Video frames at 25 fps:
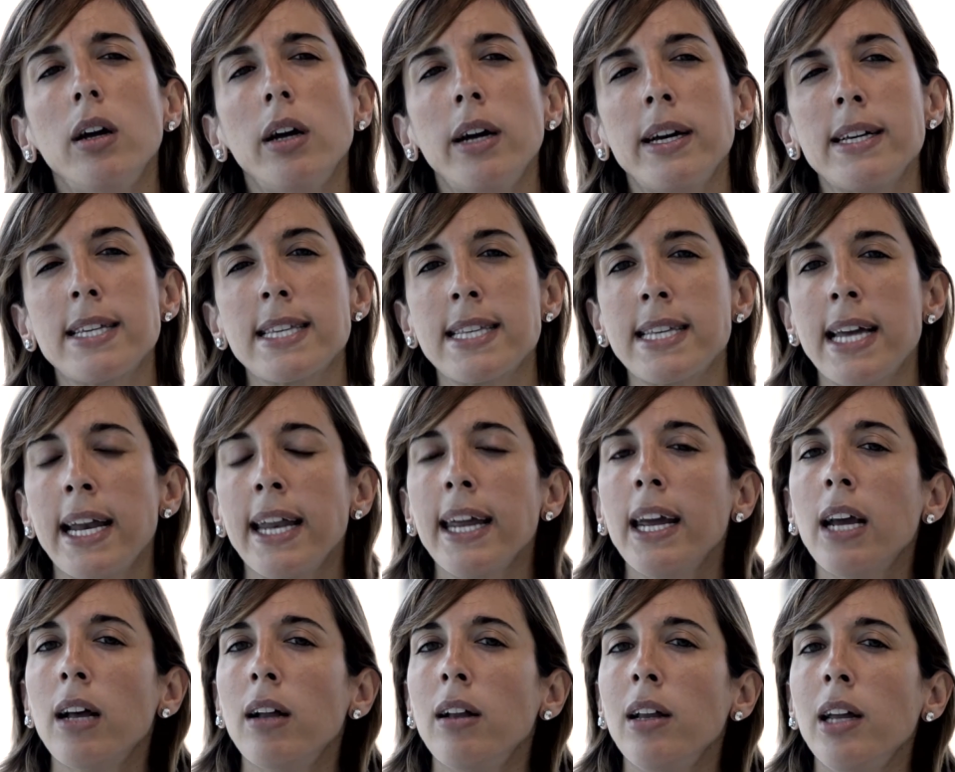
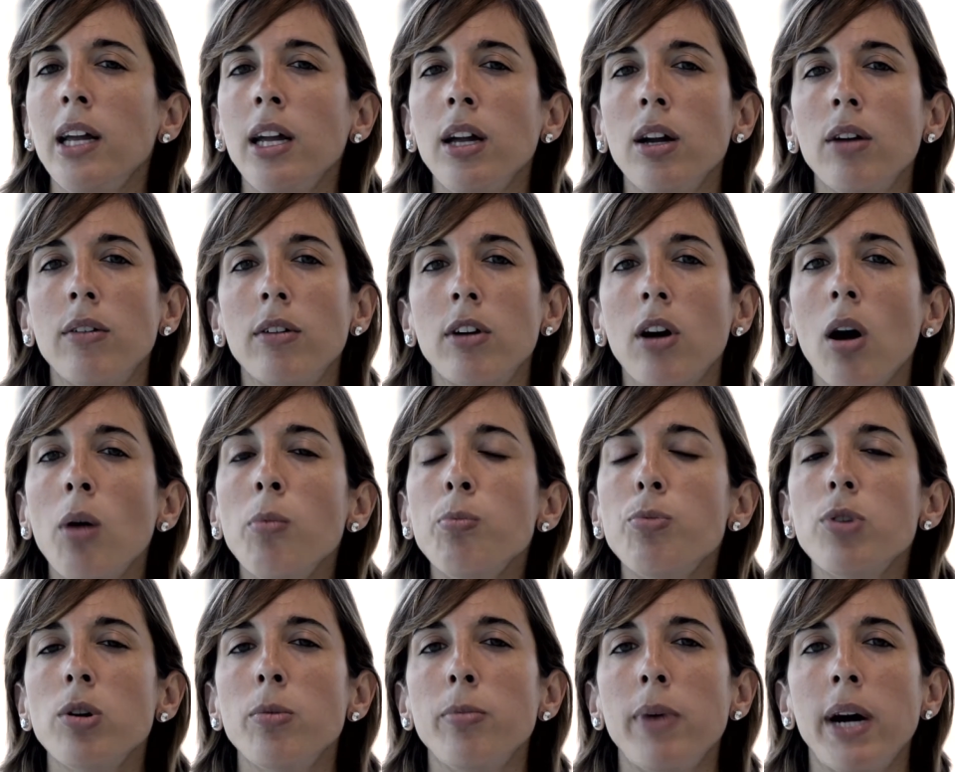aesthetically
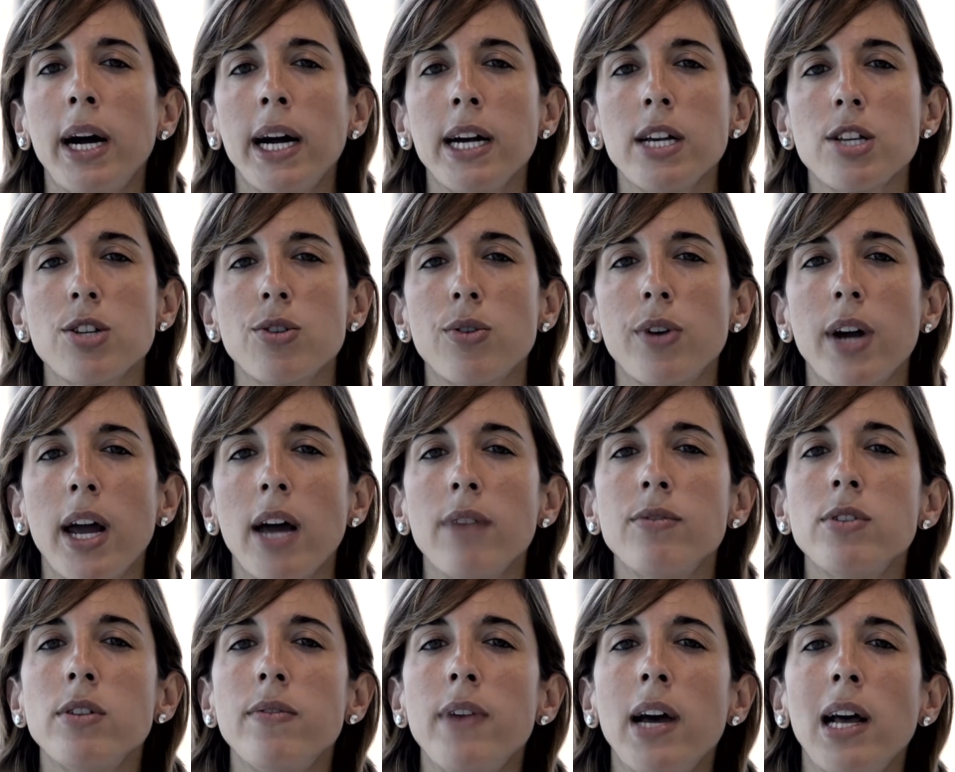compromised or
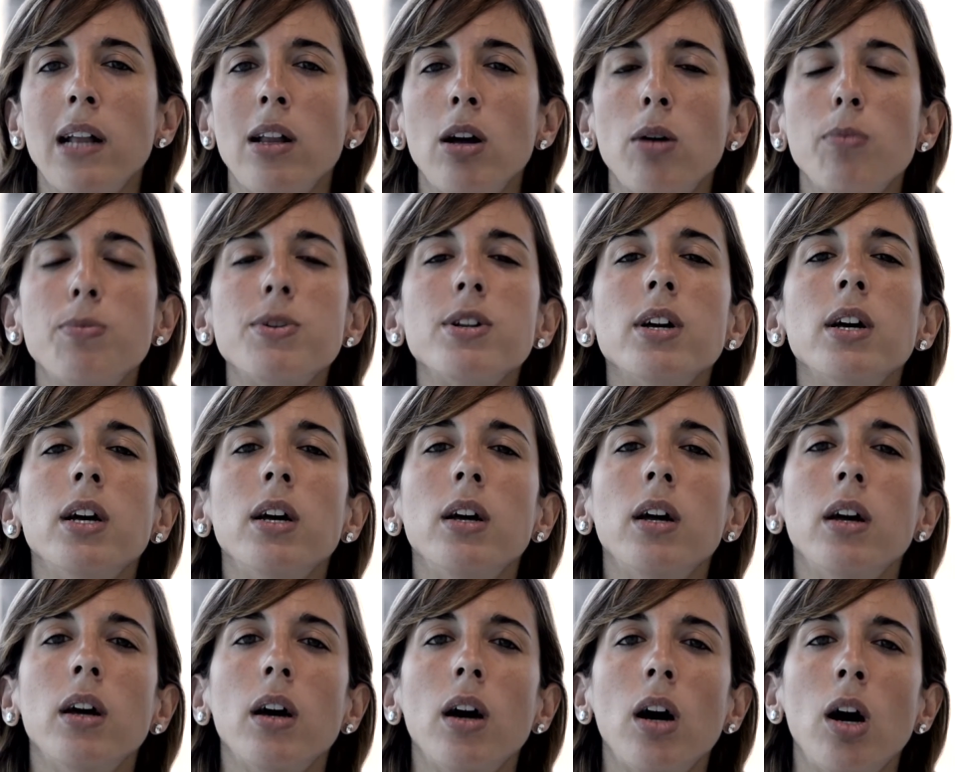have developed
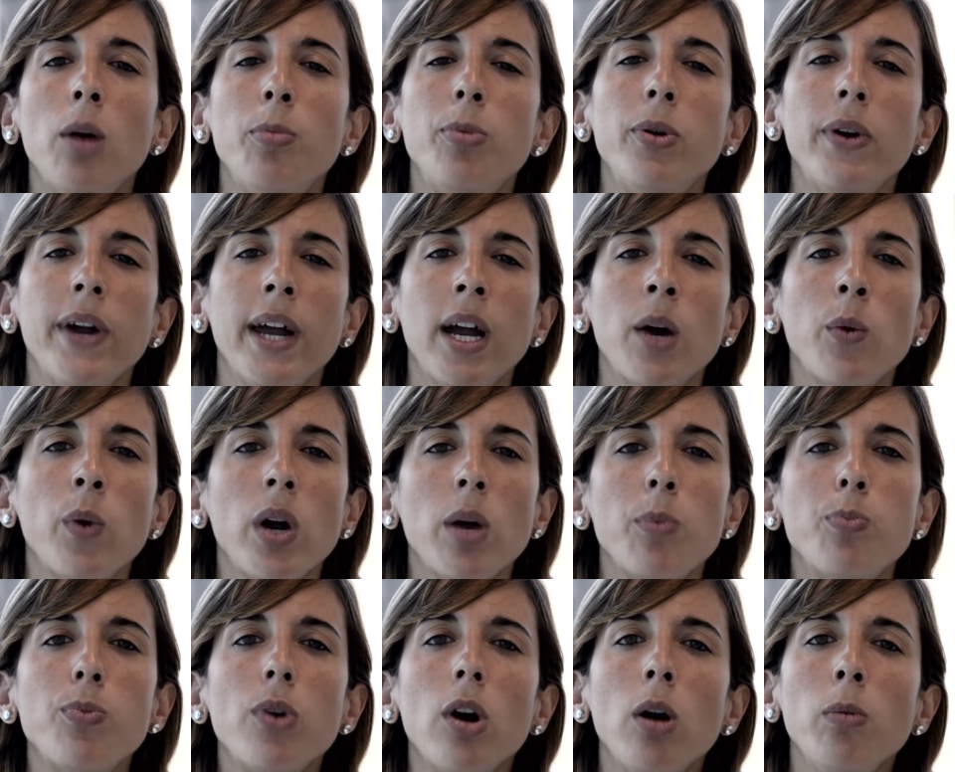upper
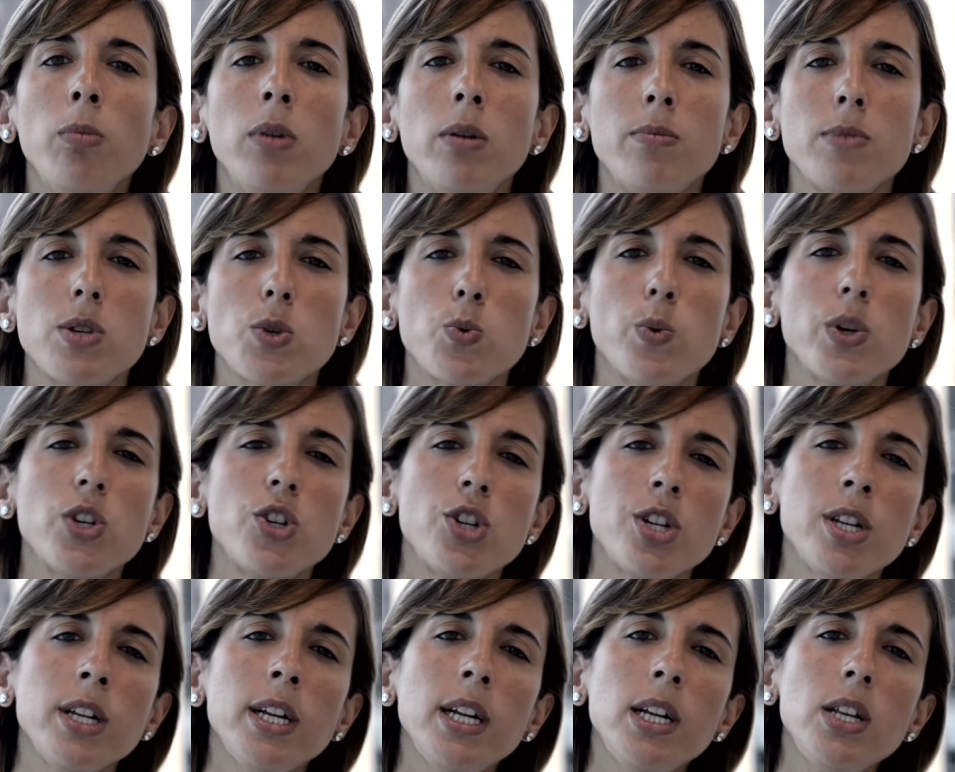airway problems
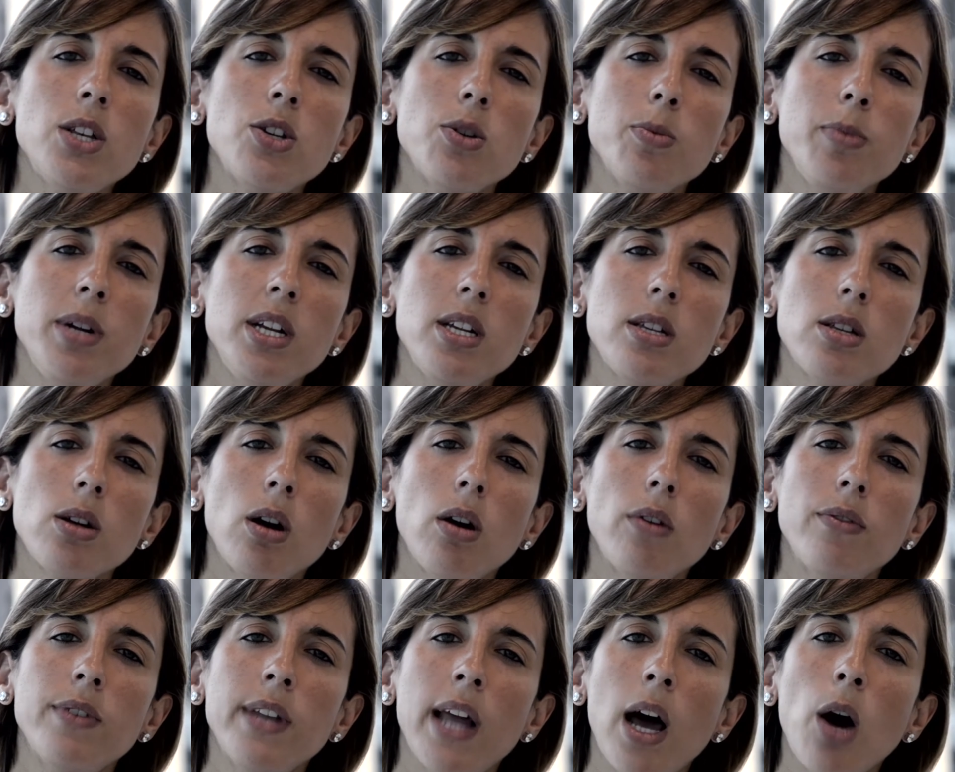which need to be
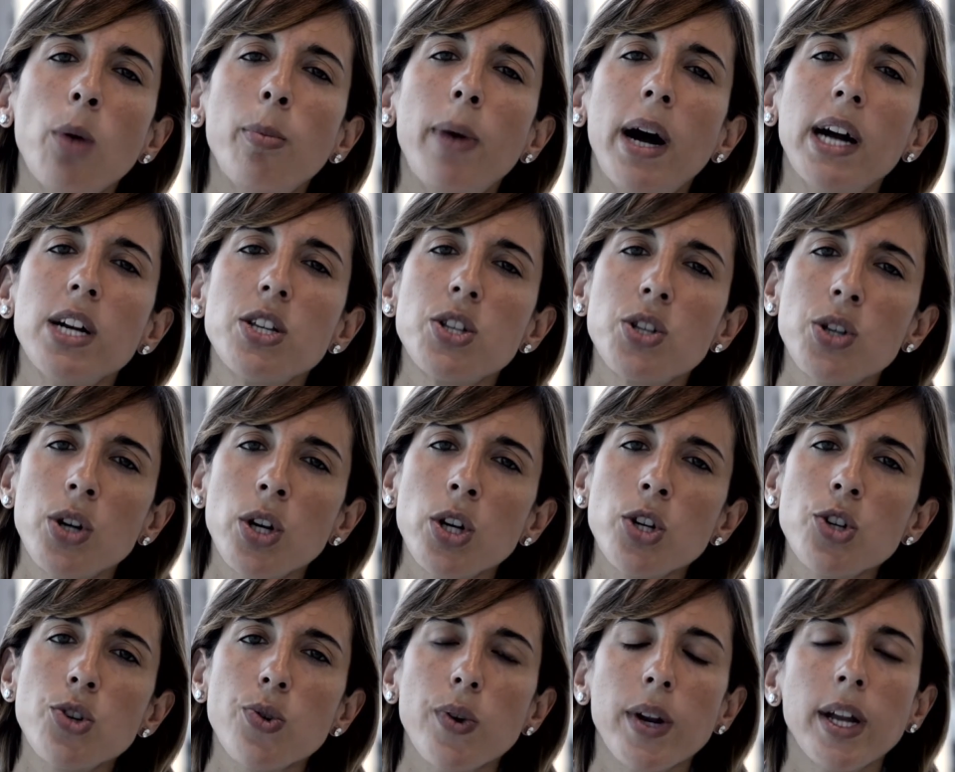solved now by
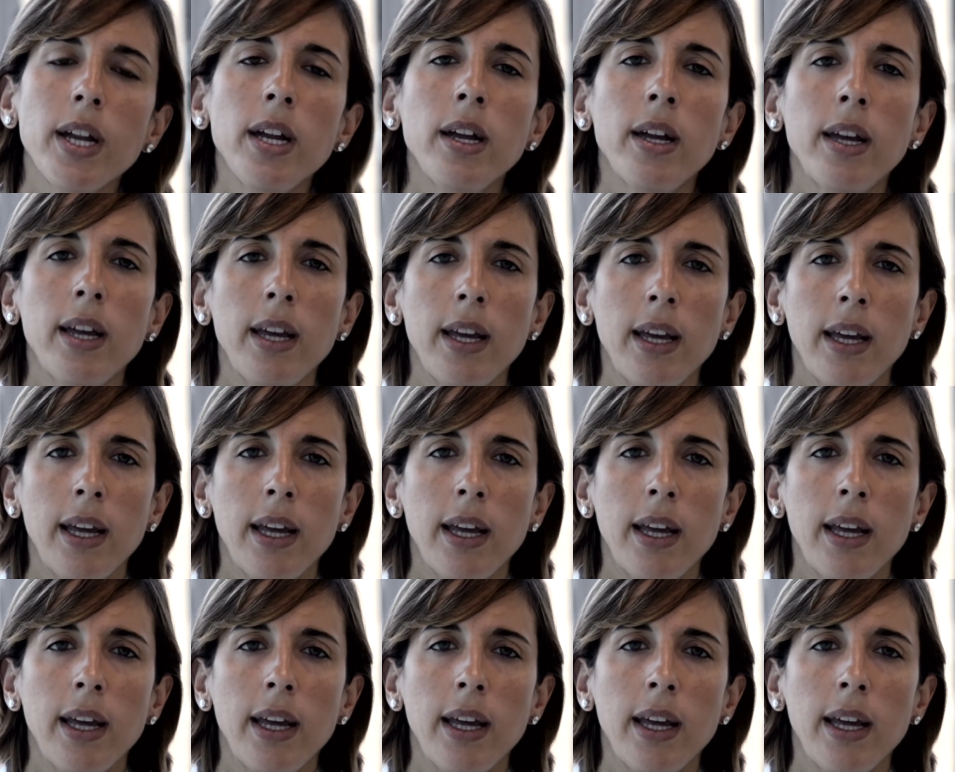surgery.